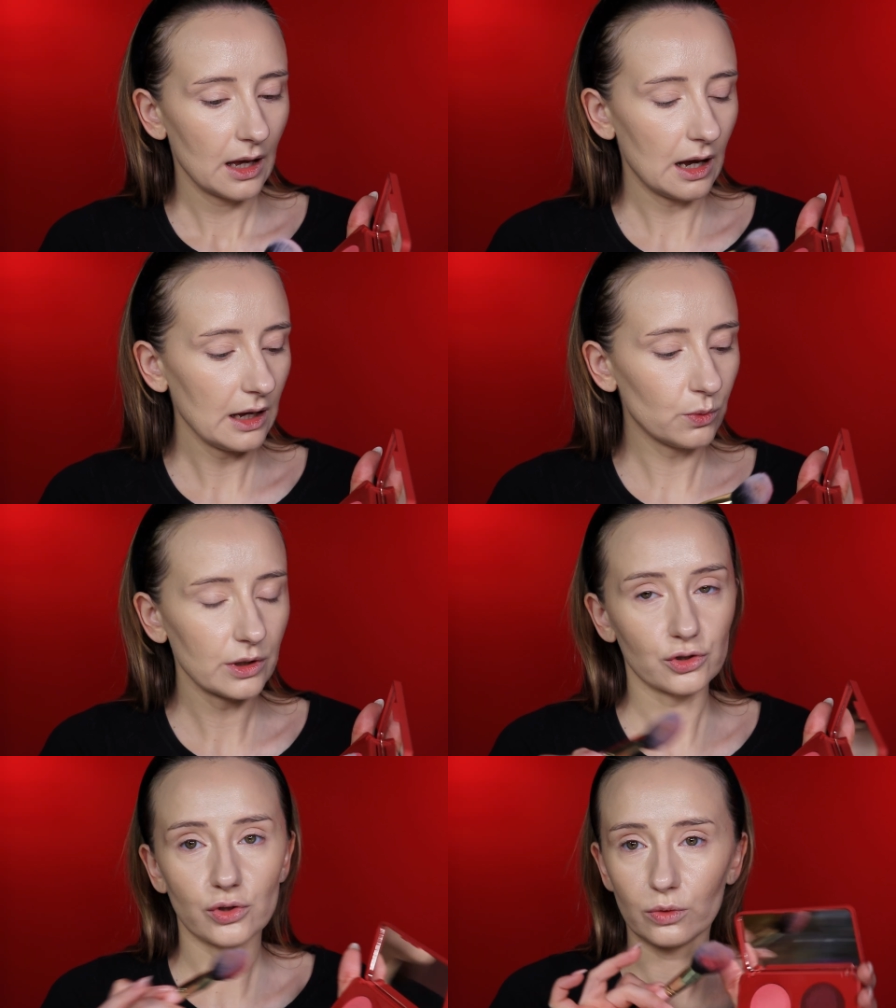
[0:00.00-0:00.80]
I
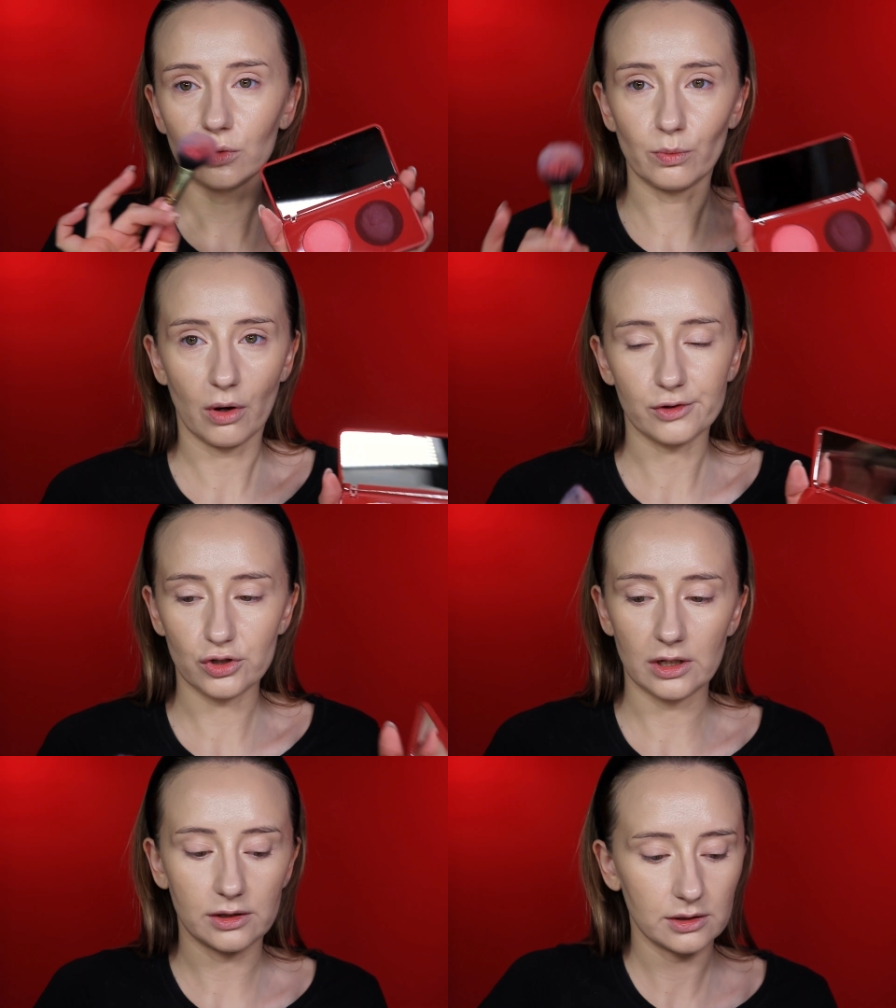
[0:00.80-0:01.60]
wanna show you both
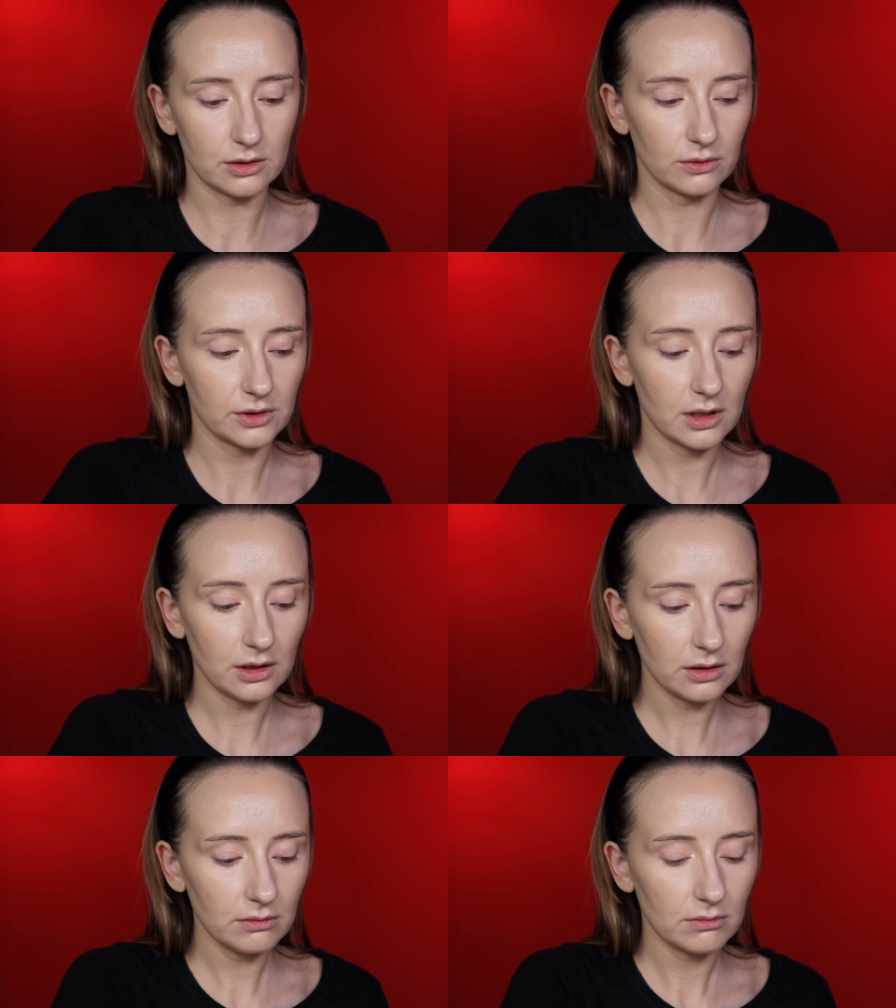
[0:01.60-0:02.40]
shades on
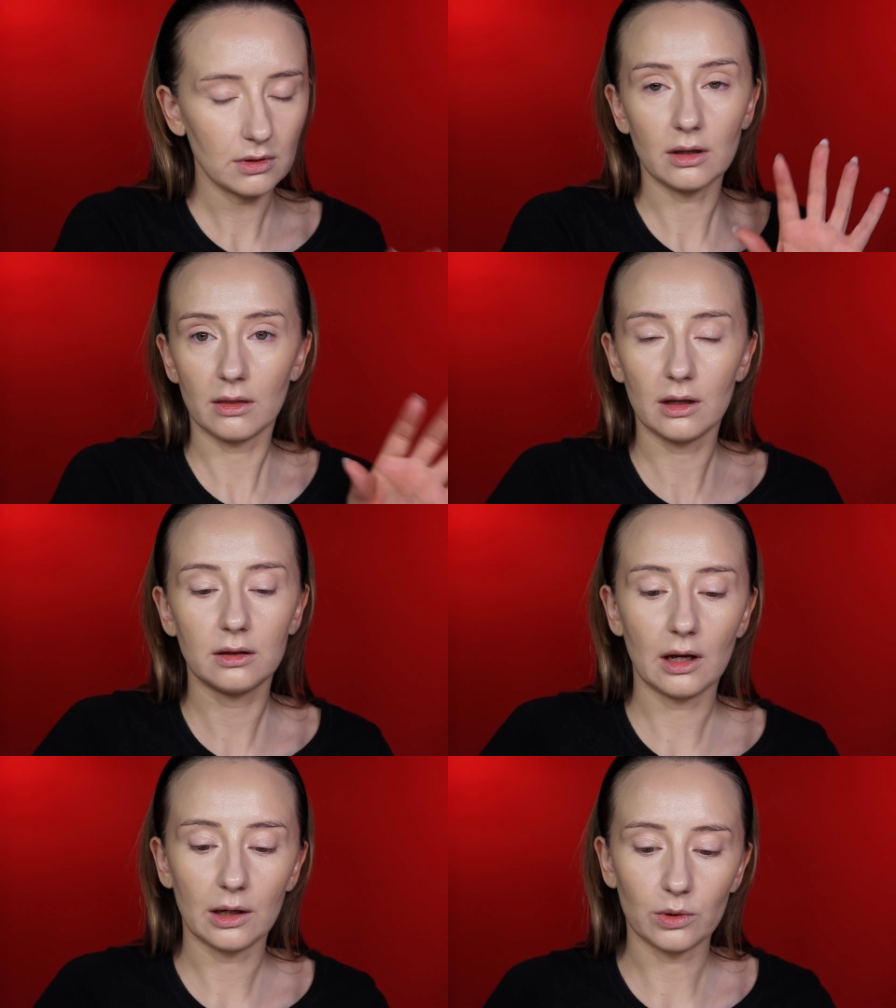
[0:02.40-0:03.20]
skin, and
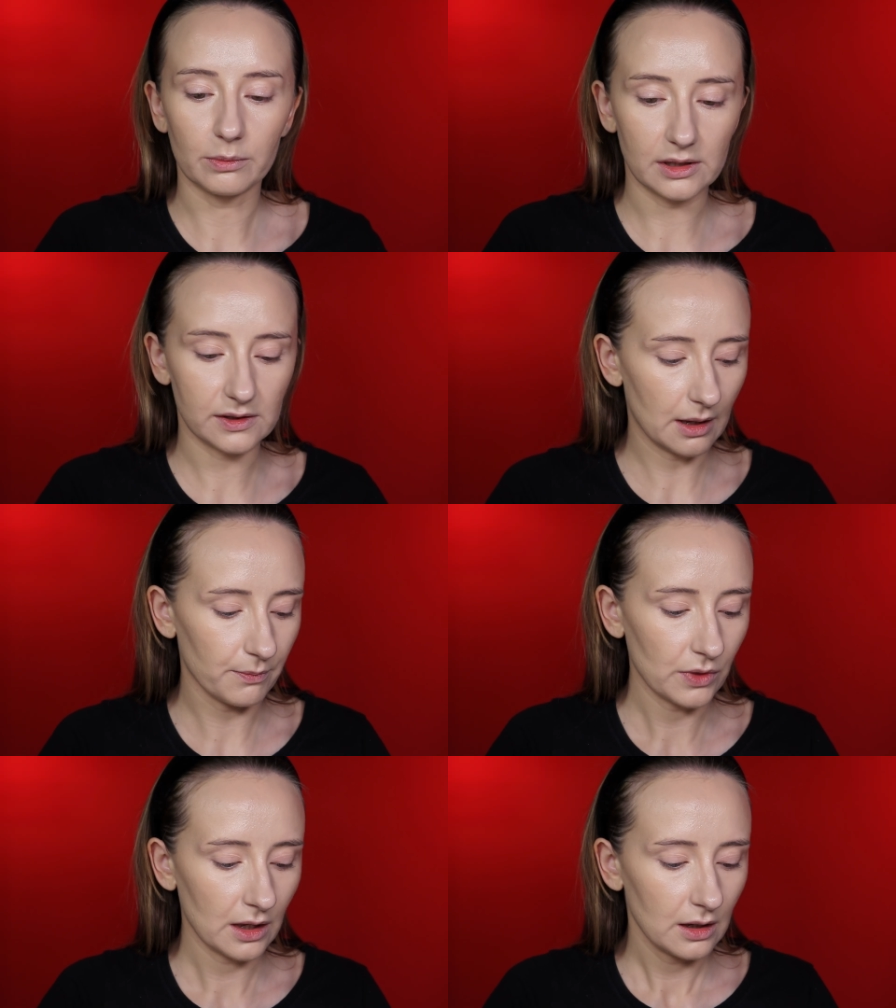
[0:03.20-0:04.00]
then I will mix
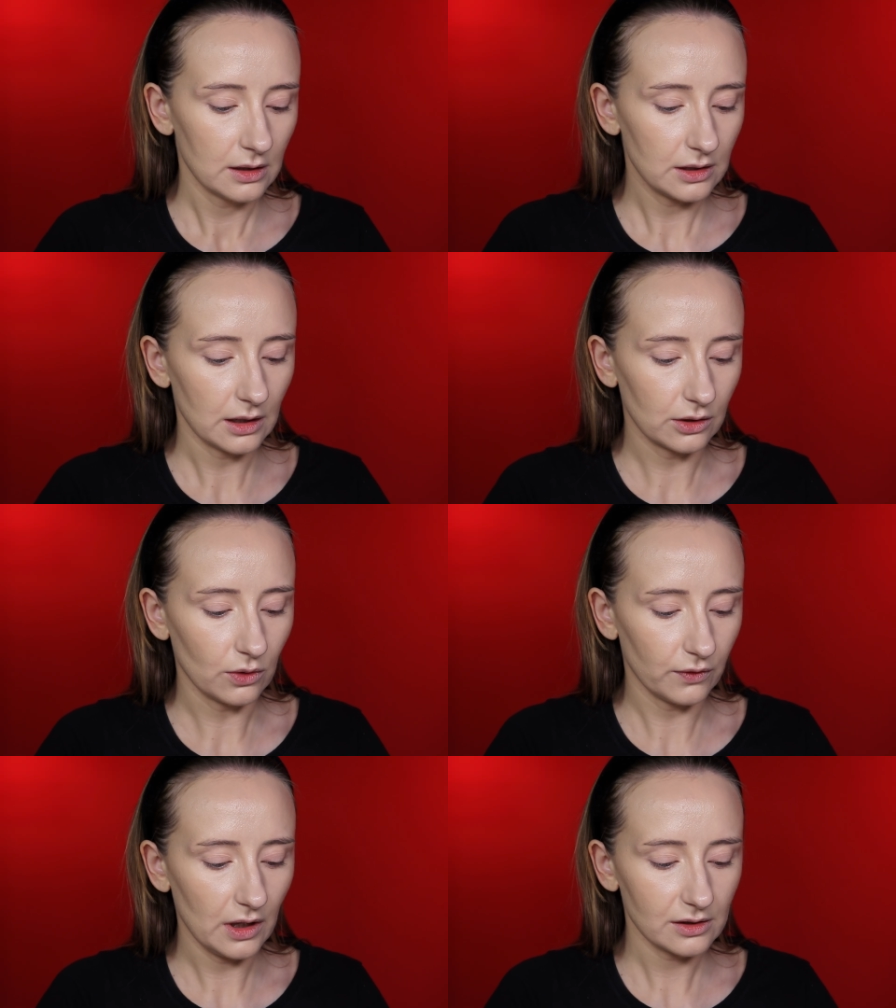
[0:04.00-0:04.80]
them. Taking
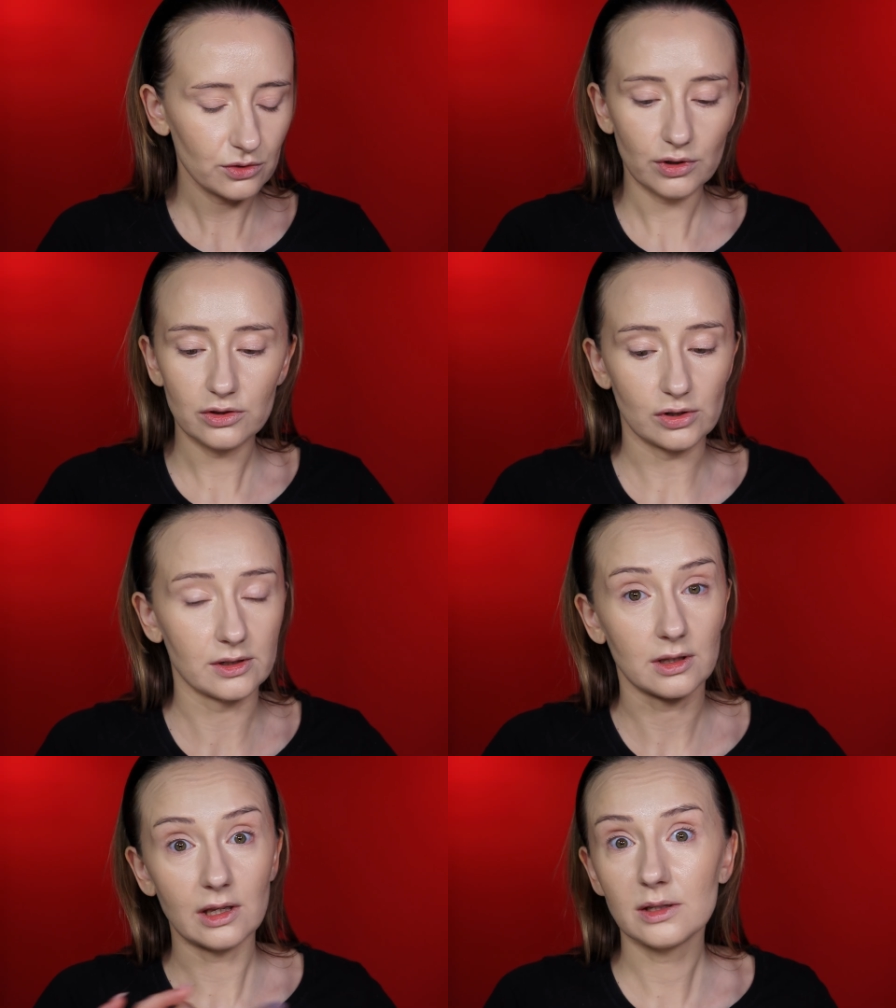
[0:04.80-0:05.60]
off extra
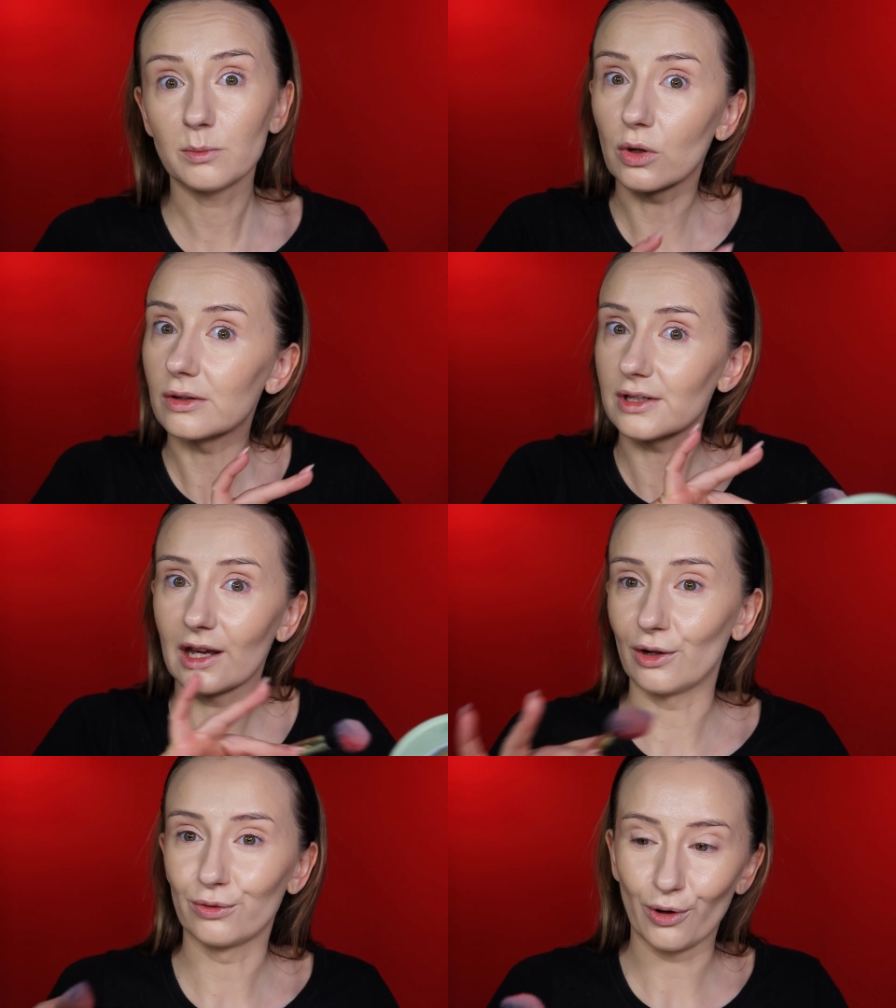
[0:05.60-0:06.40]
just in case, because
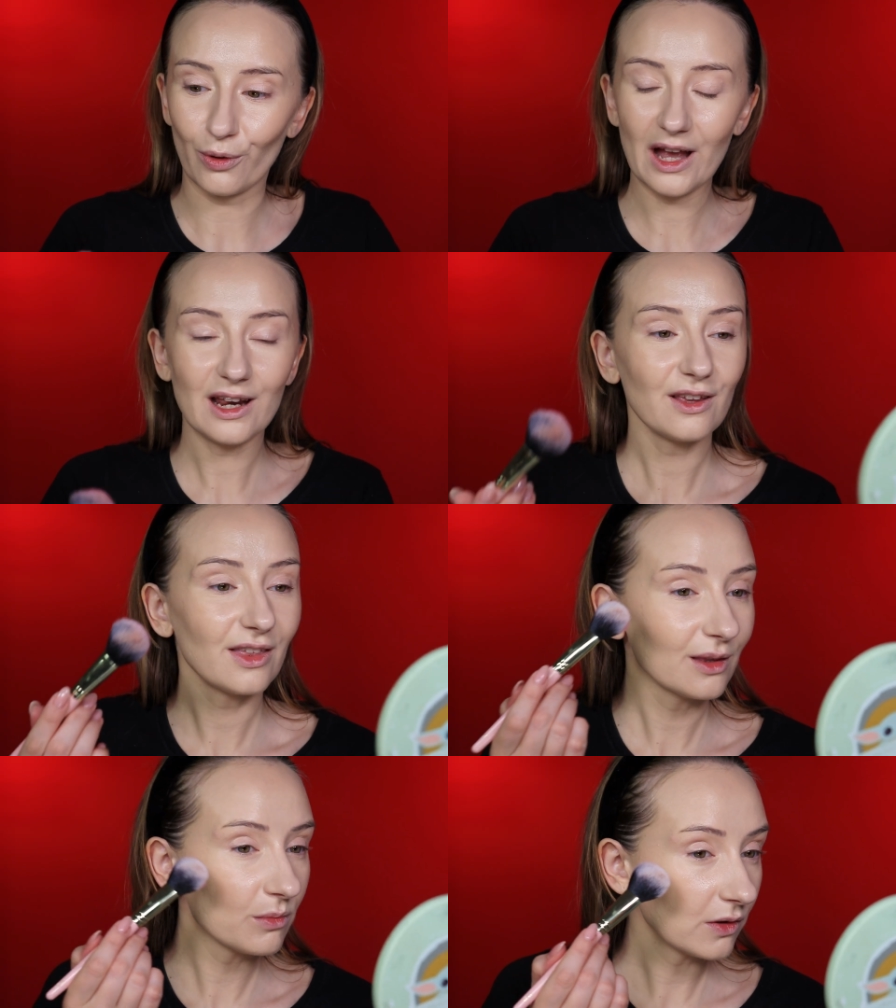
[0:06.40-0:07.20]
I don't know
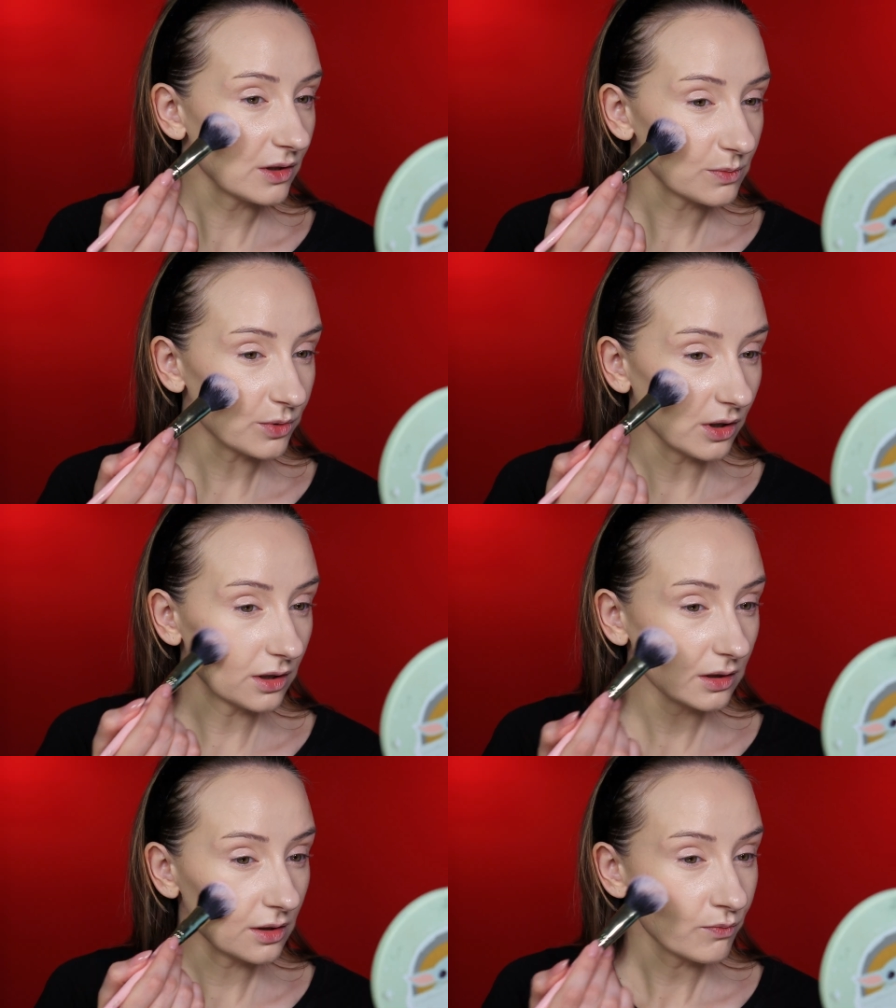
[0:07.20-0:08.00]
anything about this
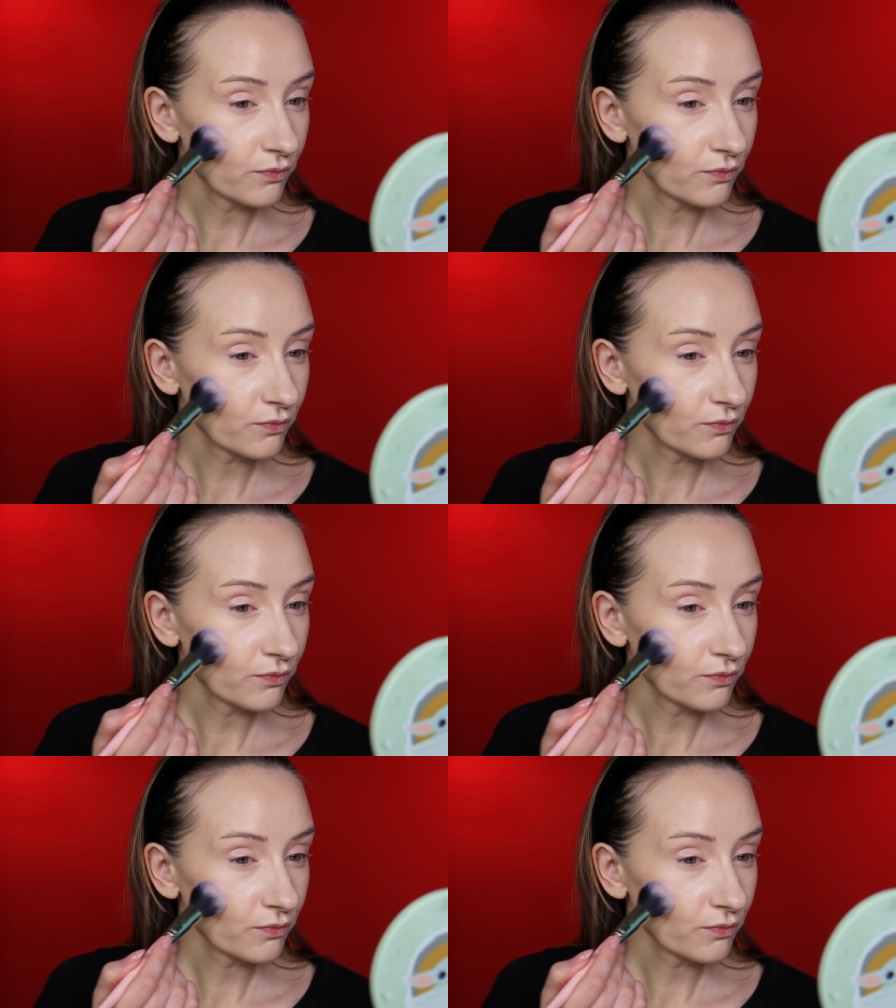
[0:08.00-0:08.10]
product,